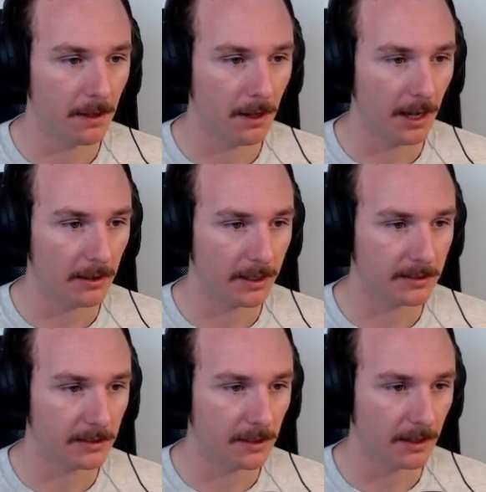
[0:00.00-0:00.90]
I like
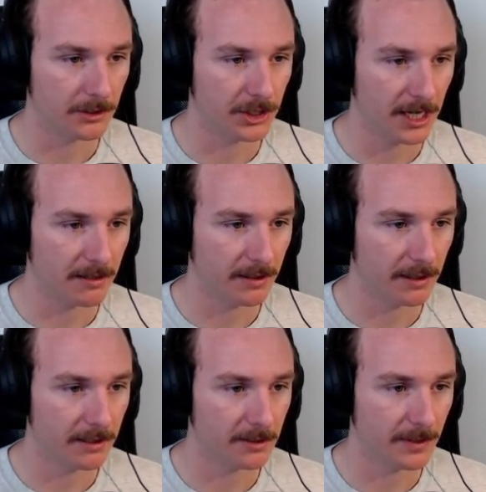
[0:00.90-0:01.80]
to uncheck
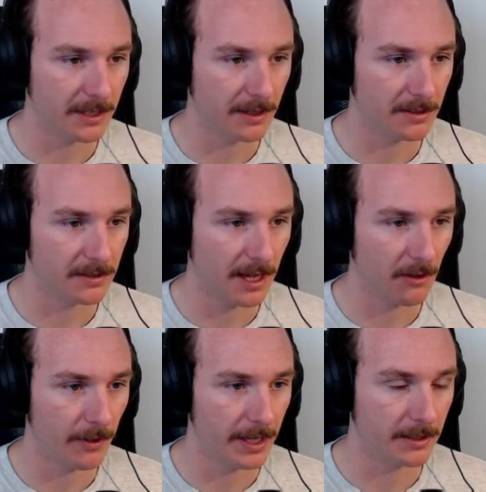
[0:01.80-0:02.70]
these because that
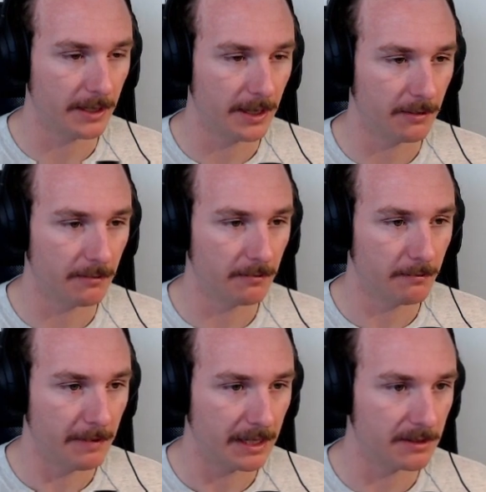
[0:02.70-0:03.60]
way it
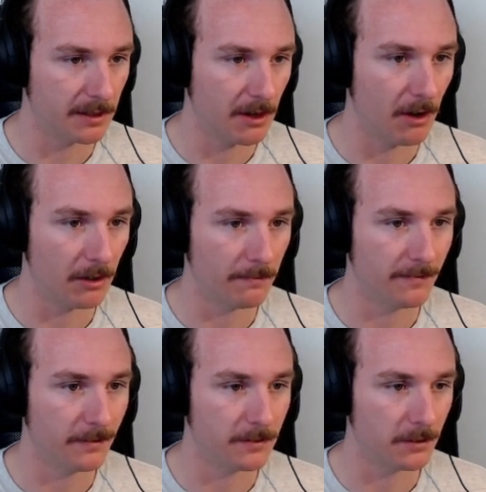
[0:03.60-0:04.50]
makes the column
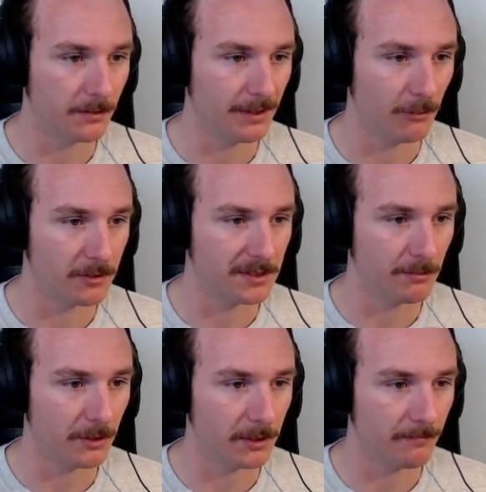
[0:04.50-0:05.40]
views a little bit more
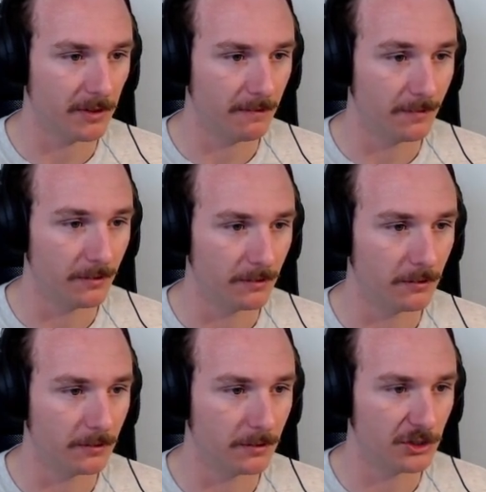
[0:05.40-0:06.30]
simpler. If you
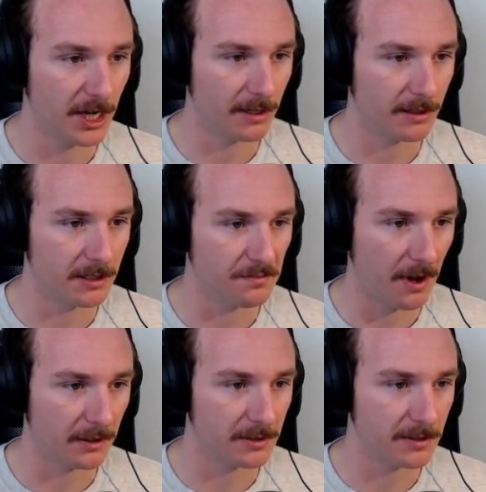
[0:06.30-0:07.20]
check these
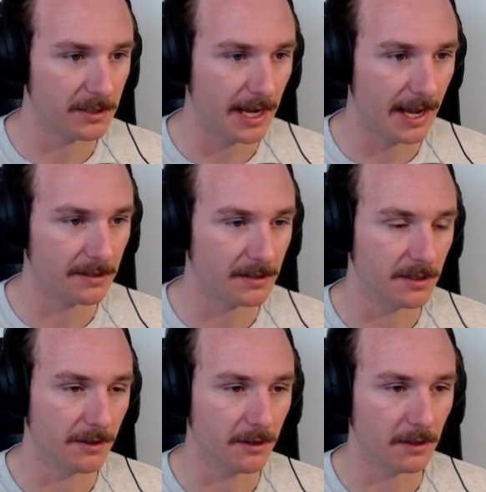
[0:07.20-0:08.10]
boxes, it adds
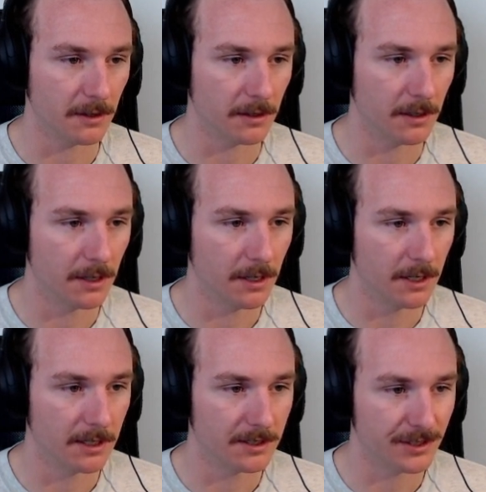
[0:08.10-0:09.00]
another
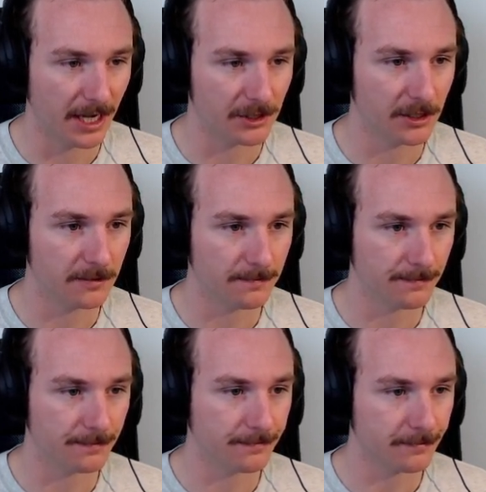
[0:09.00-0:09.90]
section.
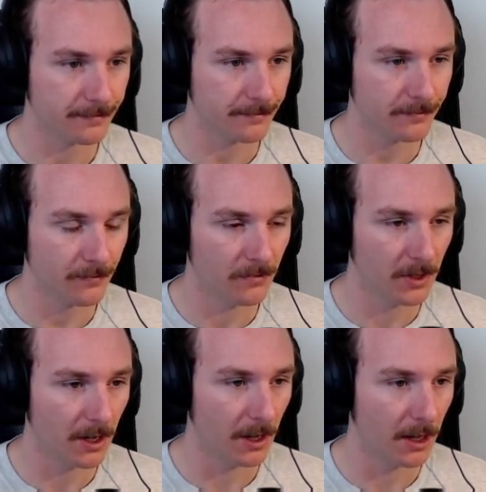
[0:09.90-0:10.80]

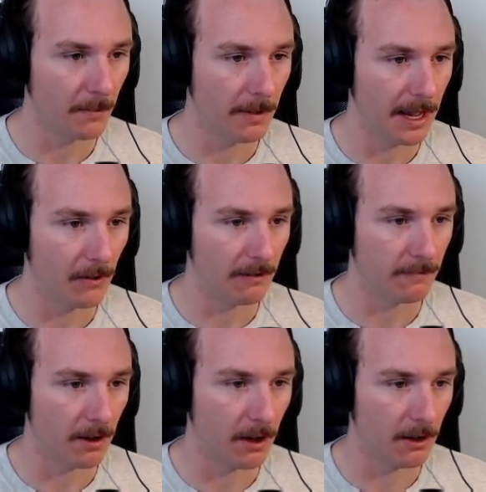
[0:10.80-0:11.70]

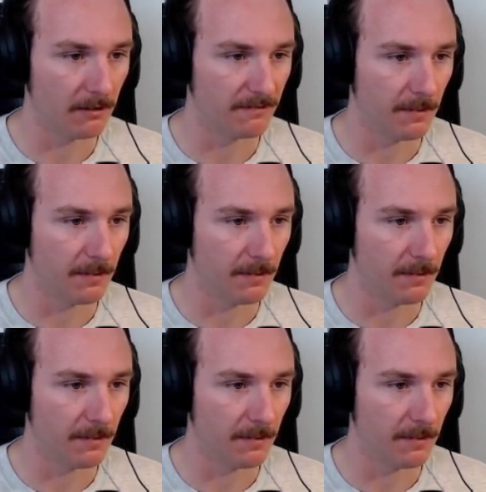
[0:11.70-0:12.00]
However, all of